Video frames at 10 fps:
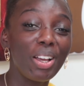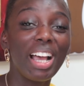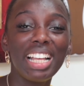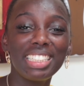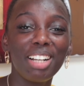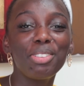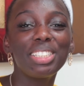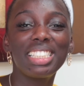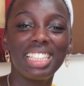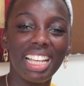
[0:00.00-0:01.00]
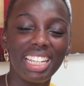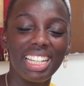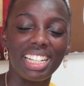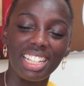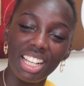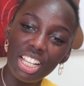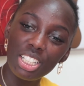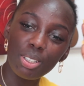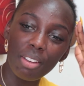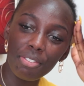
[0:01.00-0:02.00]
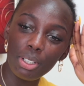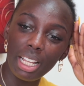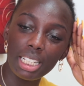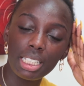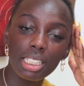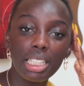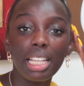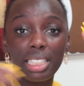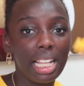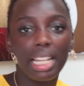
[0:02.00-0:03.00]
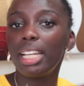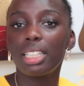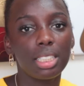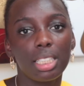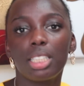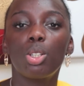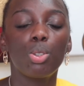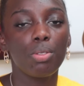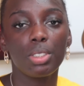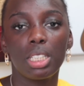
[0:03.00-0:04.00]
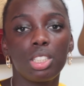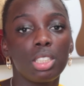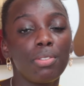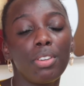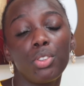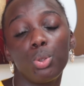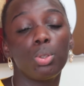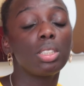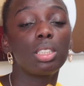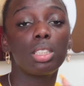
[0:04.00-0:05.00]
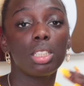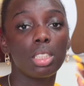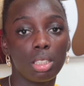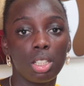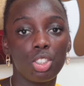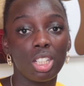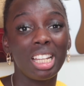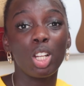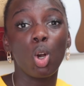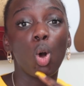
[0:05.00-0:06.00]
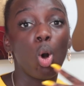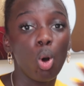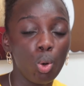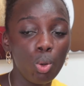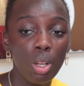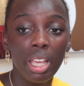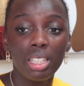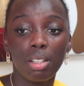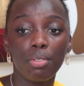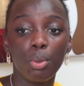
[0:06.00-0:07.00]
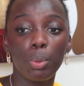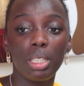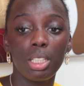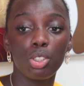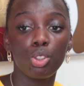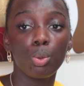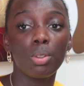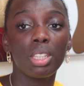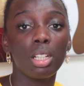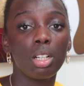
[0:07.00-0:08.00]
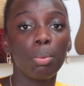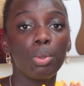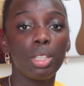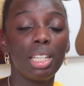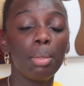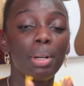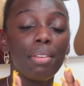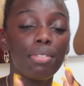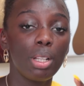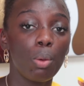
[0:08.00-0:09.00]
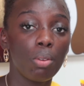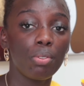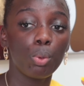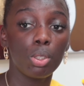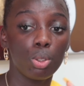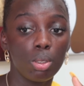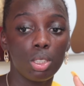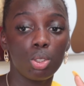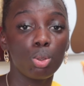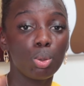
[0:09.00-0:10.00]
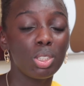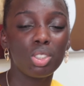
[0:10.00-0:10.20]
as I was saying, so I feel like the the layers to this whole conversation. is a very nuanced discussion in a whole. Something we need to do within our community, but I feel like one thing we do need to do